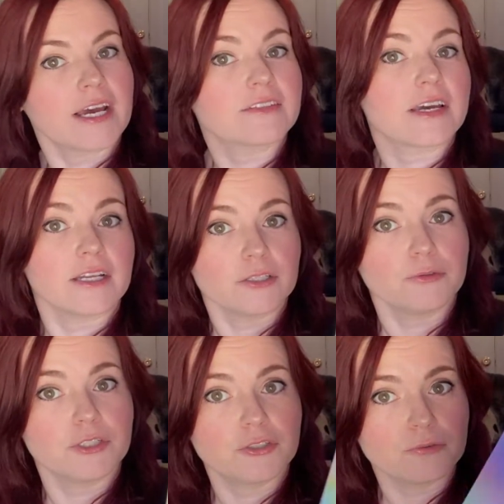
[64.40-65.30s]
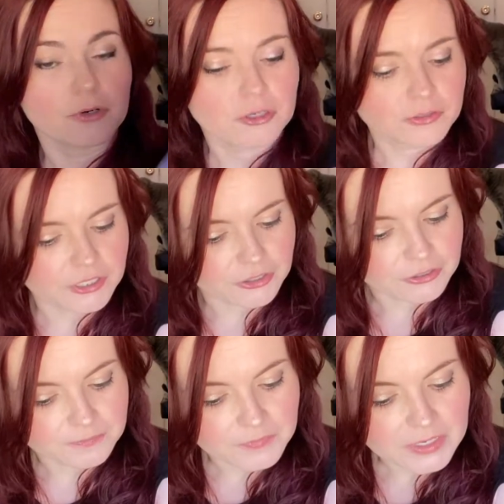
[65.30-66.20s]
as I alluded to earlier,
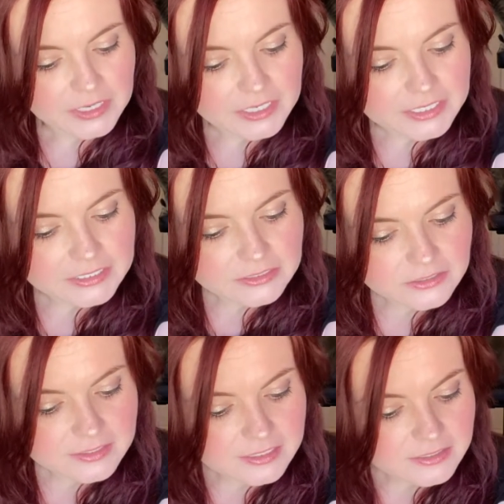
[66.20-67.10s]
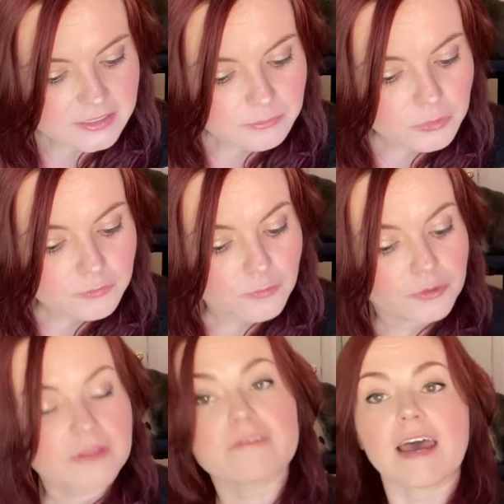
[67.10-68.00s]
is a symbol for
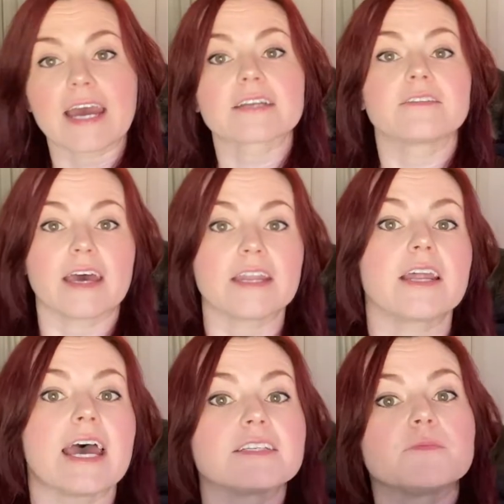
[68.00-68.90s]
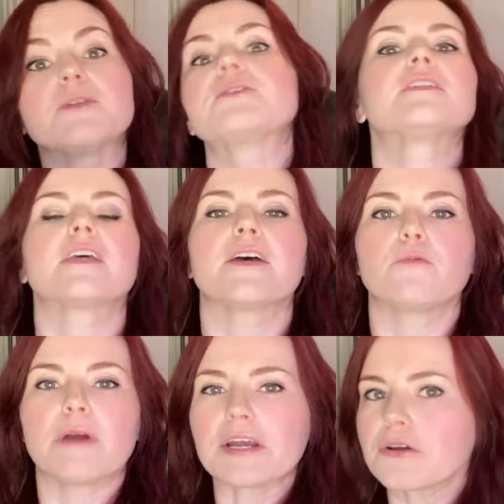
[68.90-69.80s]
the fact that, as Spirit said,
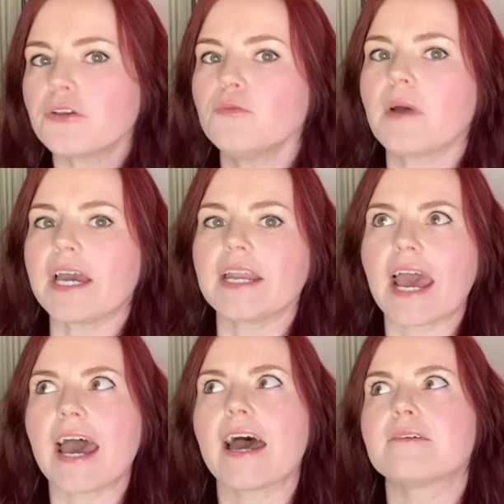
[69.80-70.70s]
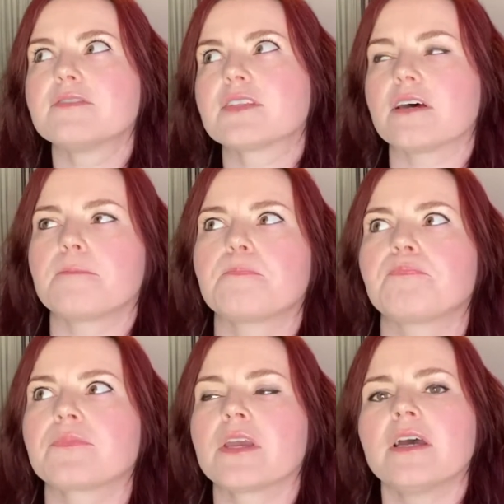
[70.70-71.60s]
where you might have some
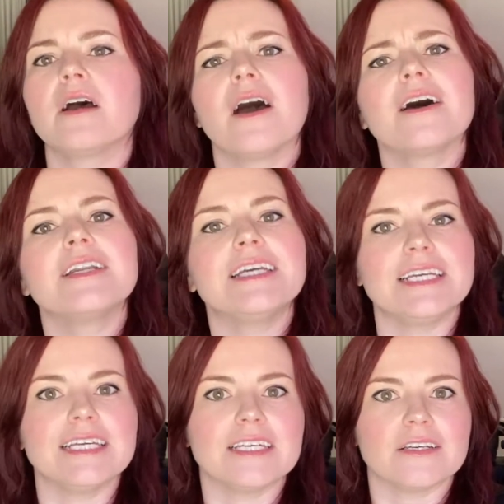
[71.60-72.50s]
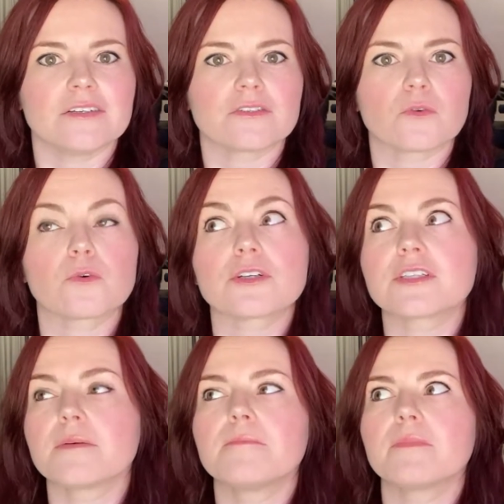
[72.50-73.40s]
unease or
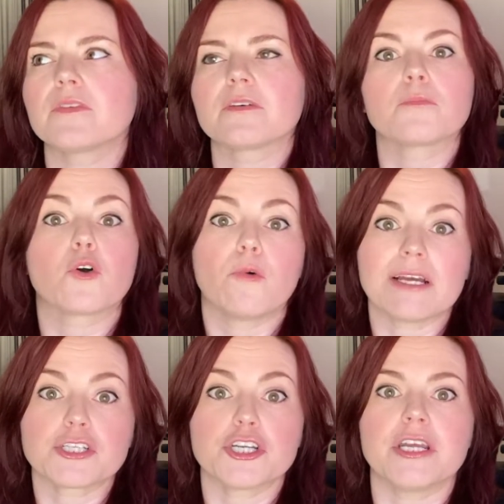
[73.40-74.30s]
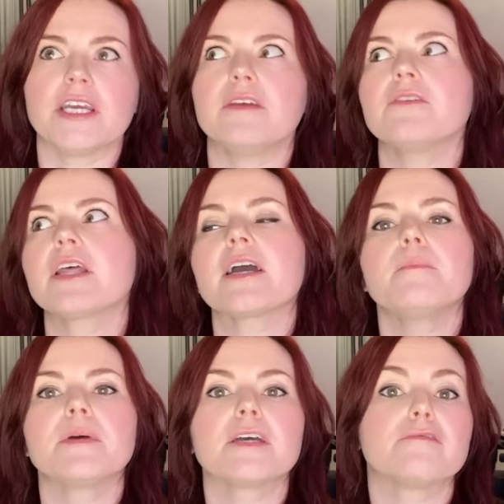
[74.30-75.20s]
some questioning, even like a
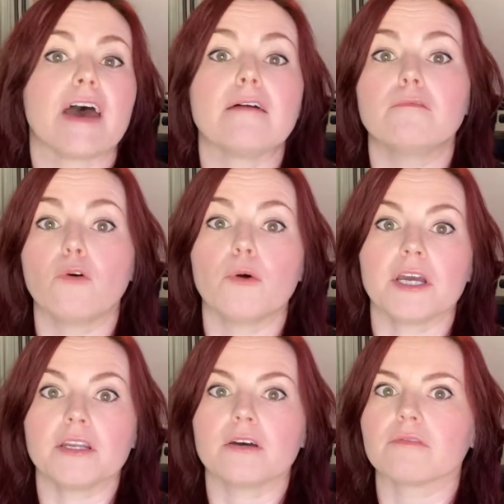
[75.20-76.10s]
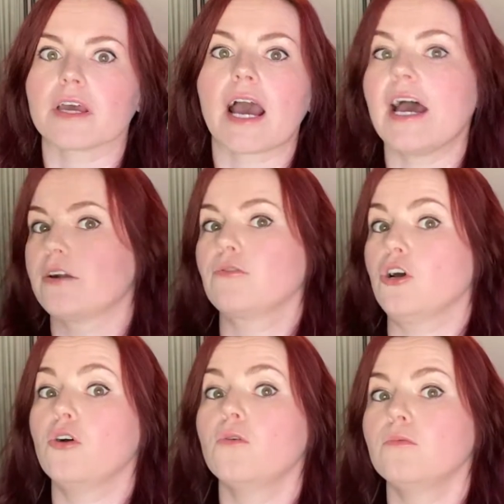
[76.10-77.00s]
big fat void of like, I don't
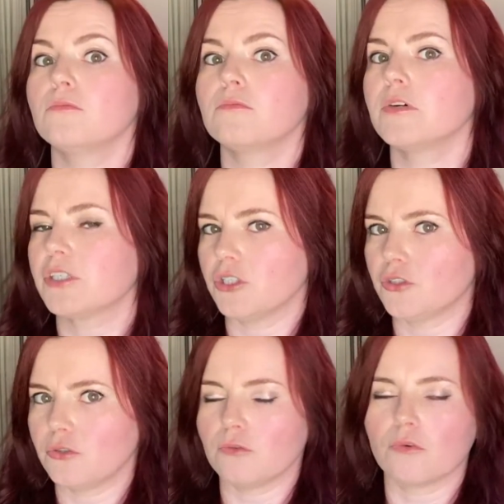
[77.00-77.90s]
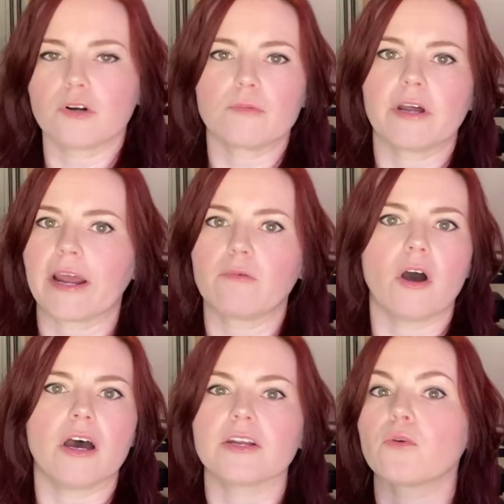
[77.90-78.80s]
know what to do or what I
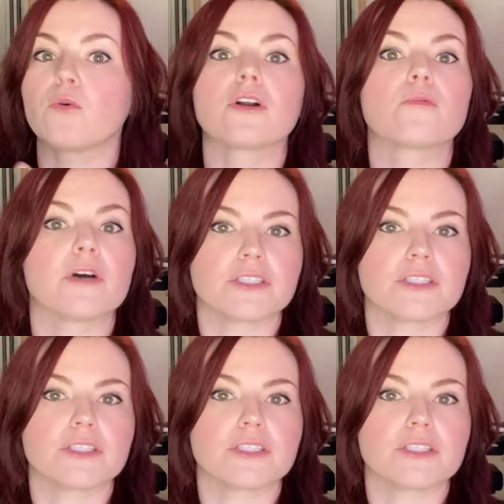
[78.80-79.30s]
want or